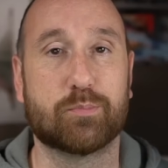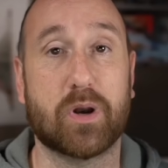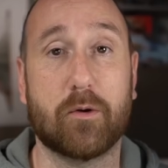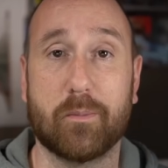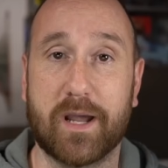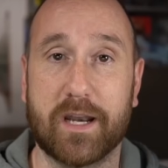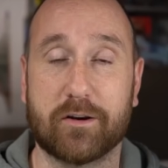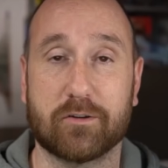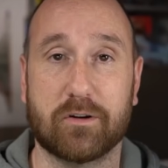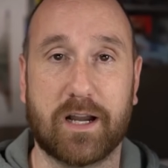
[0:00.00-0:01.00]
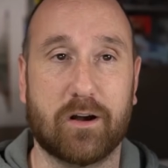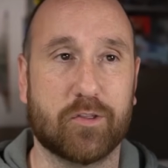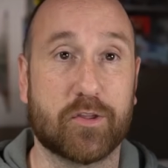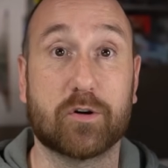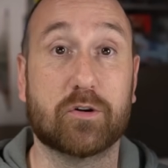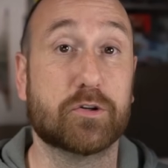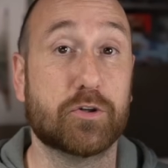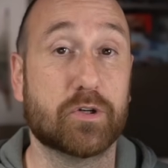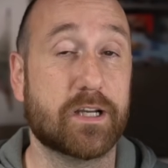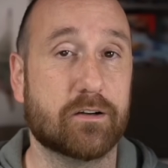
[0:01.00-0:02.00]
problematic or how thorough
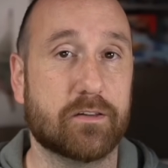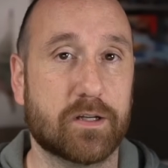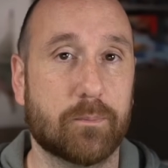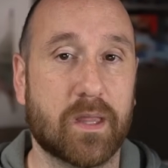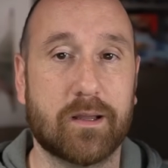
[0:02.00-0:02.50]
you'll hear them.